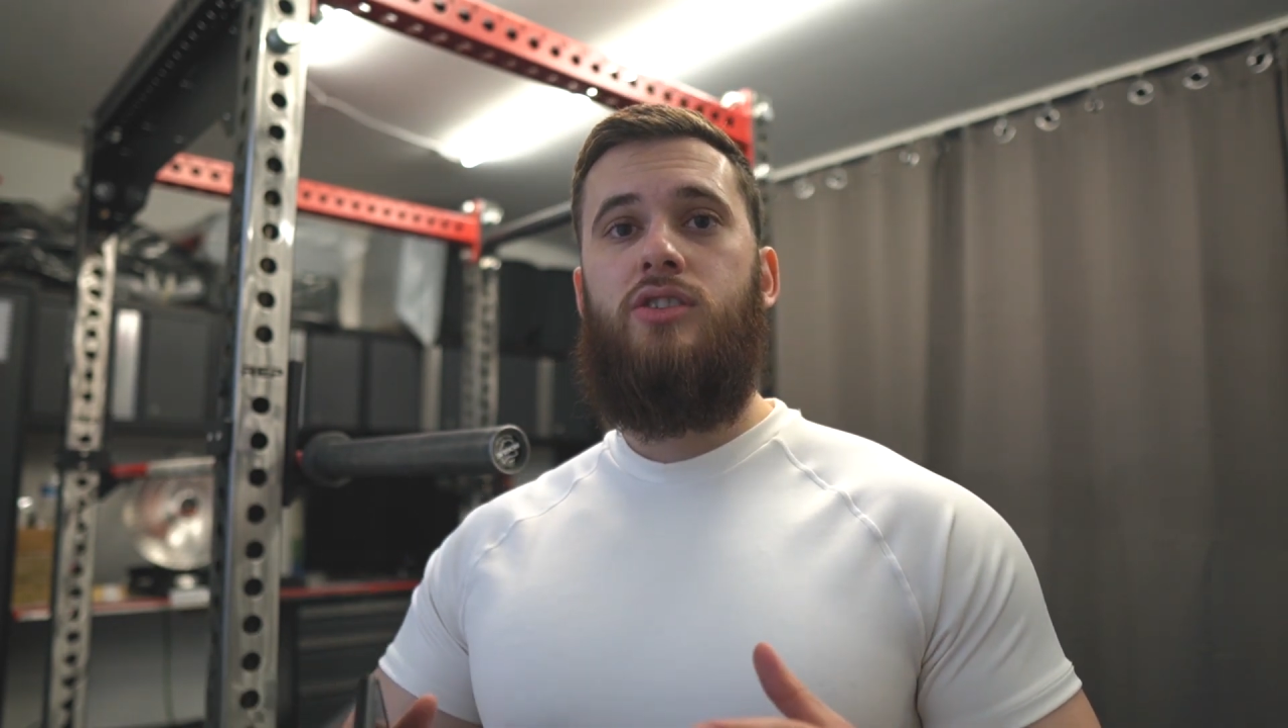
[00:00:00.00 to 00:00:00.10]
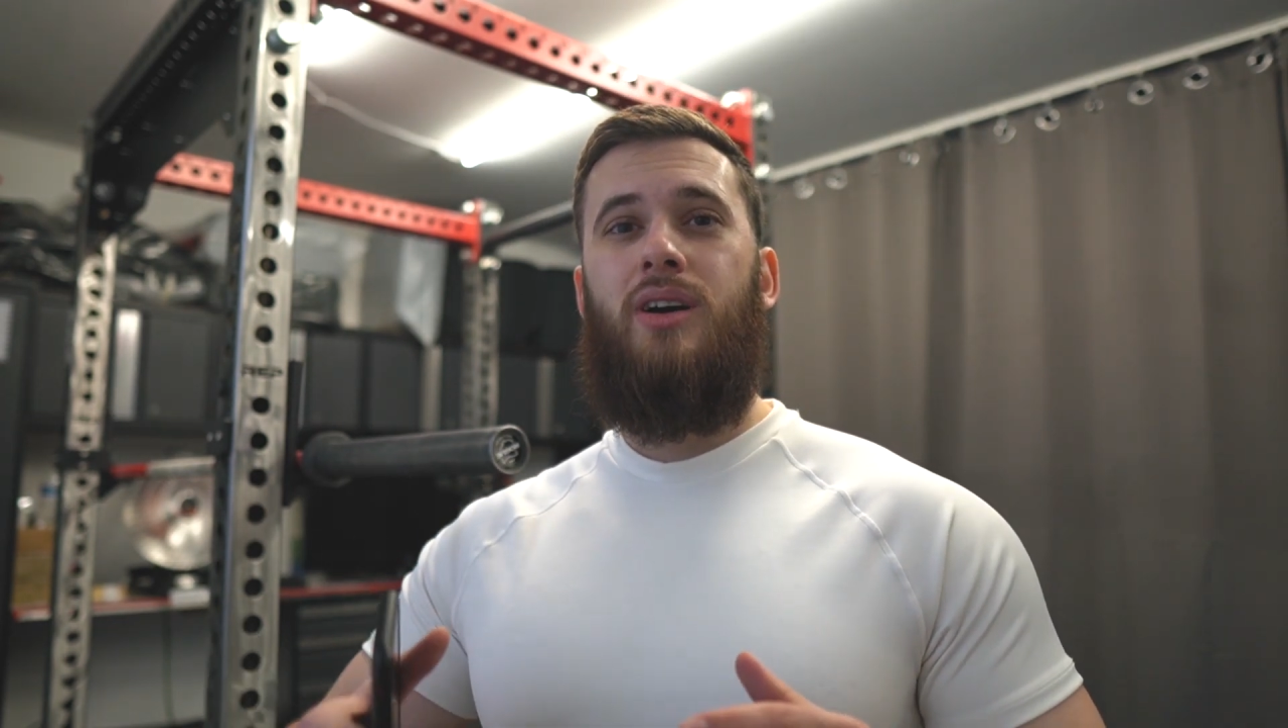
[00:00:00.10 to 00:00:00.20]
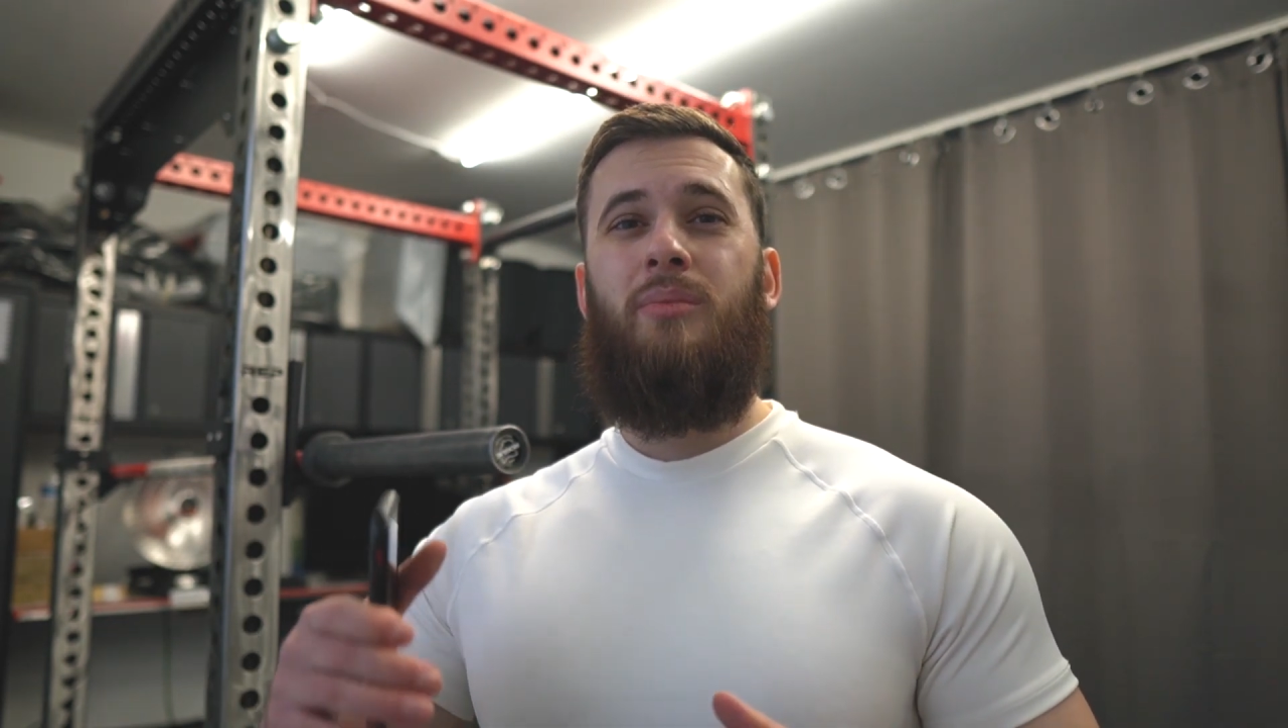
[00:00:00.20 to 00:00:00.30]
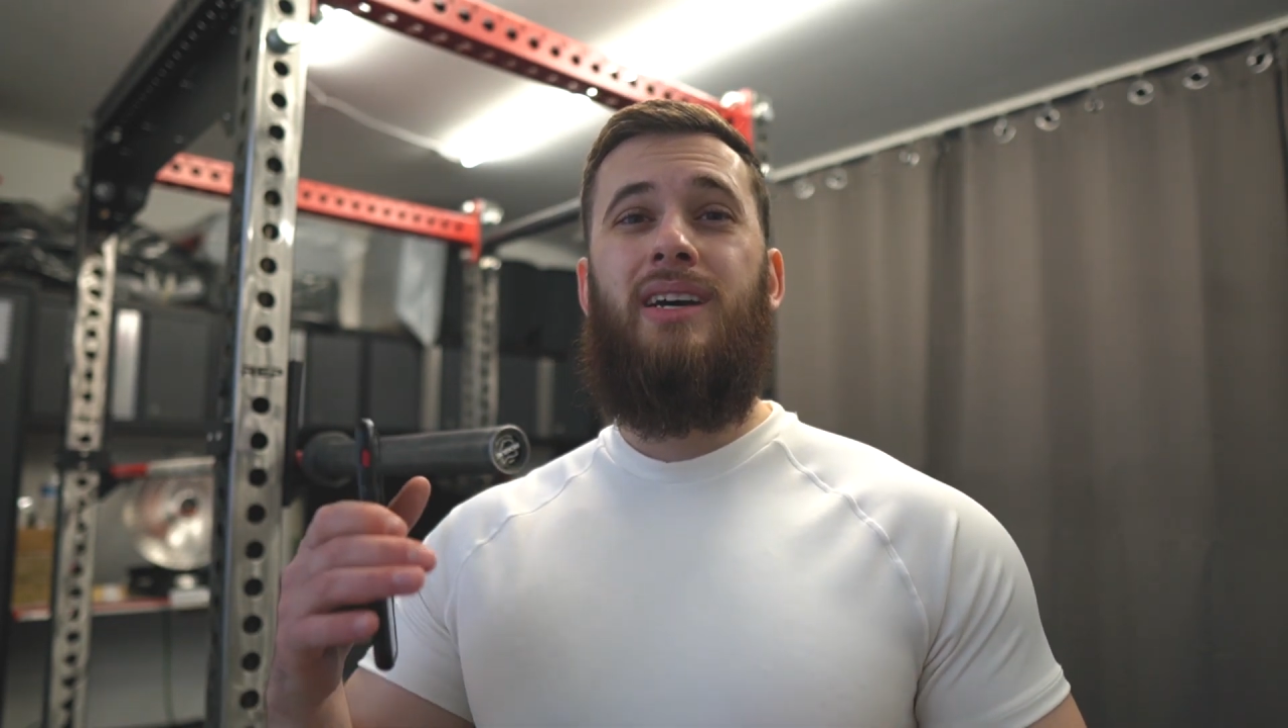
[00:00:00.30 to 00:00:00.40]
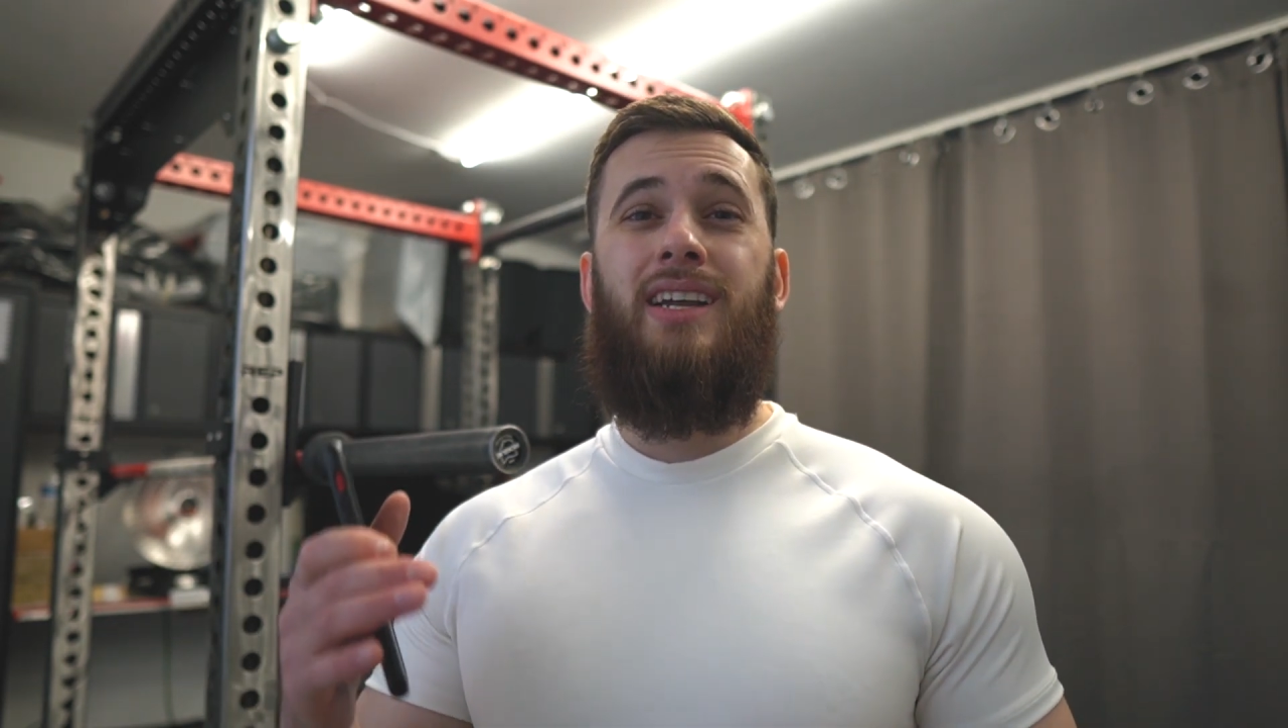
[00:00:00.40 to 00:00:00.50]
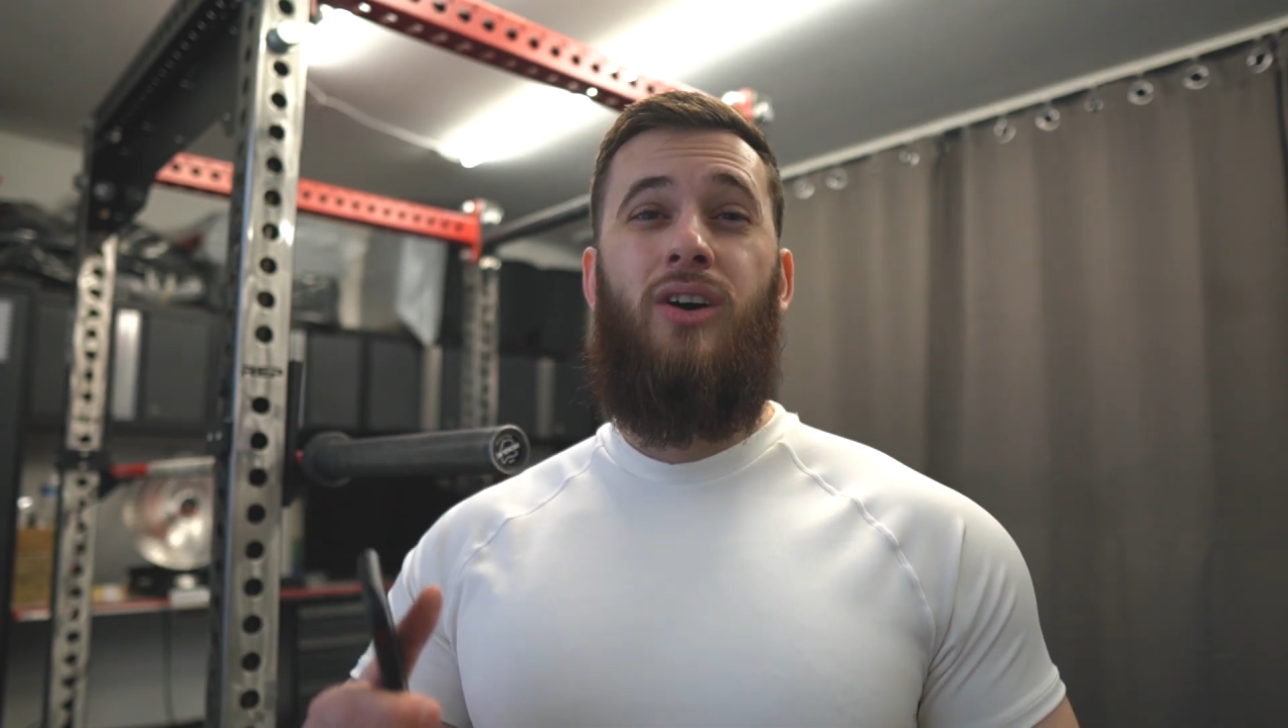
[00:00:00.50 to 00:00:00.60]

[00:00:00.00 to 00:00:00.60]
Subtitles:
So I'm gonna